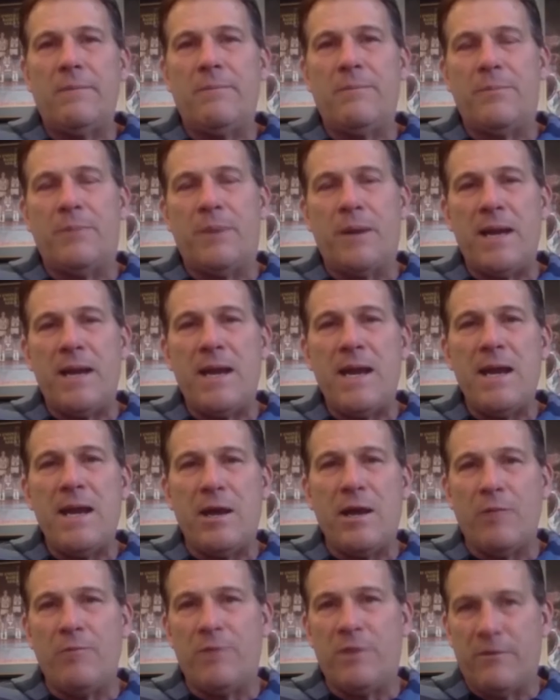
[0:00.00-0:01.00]
But he
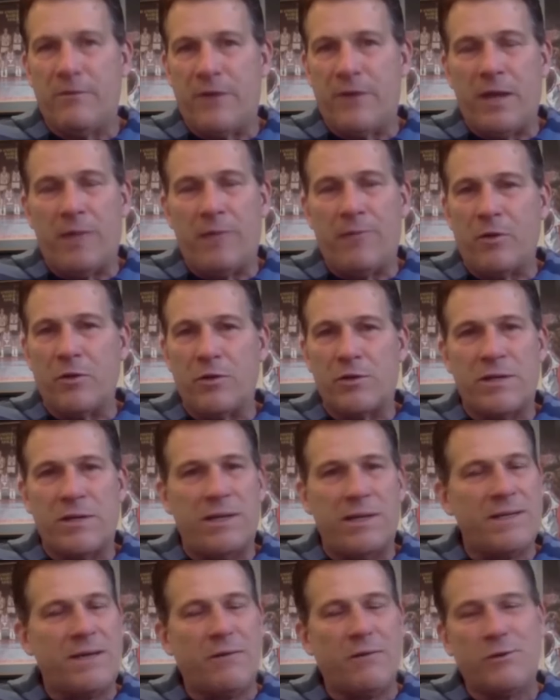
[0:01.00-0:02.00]
helped develop those
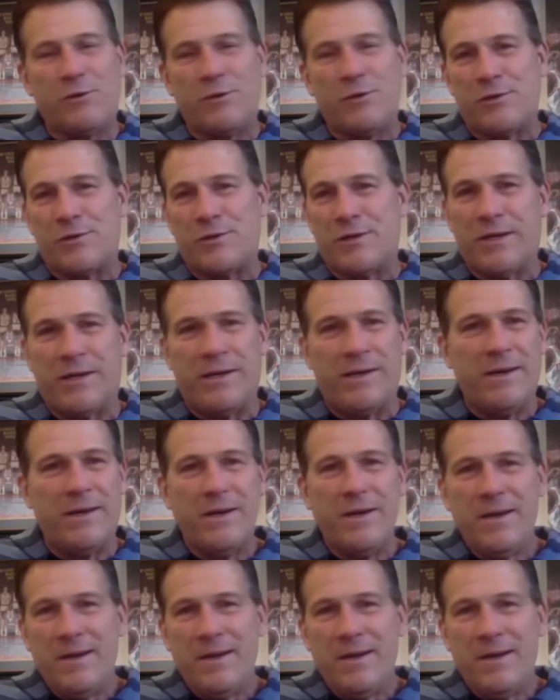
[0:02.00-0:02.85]
things. I was just a